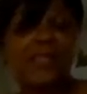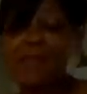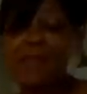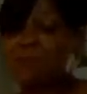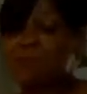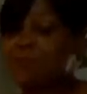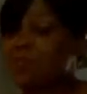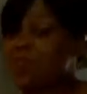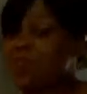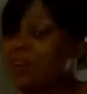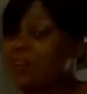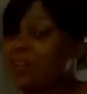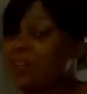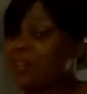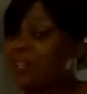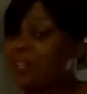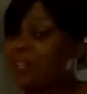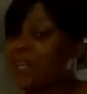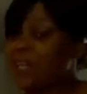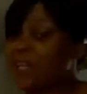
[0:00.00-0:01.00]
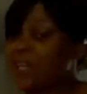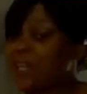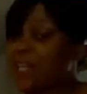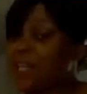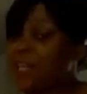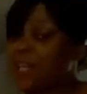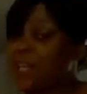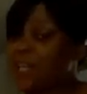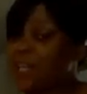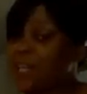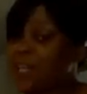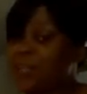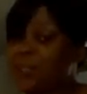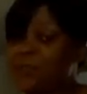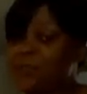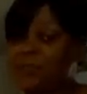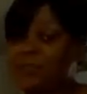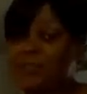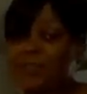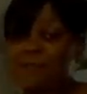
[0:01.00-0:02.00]
that I'm starting to look a
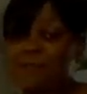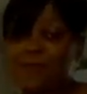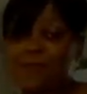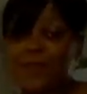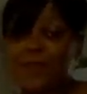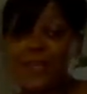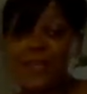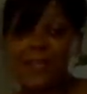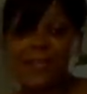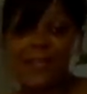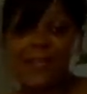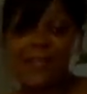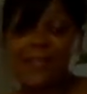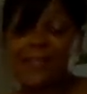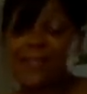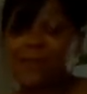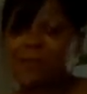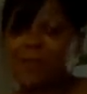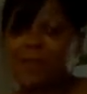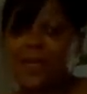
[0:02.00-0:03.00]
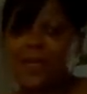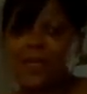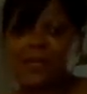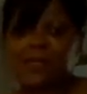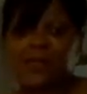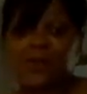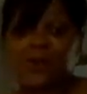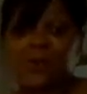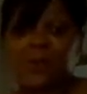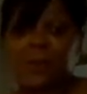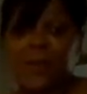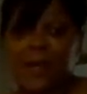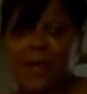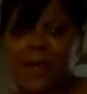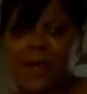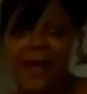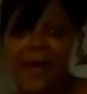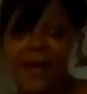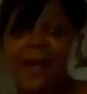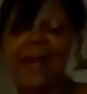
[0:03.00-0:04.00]
little different as the minutes go
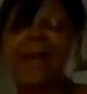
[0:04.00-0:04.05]
by.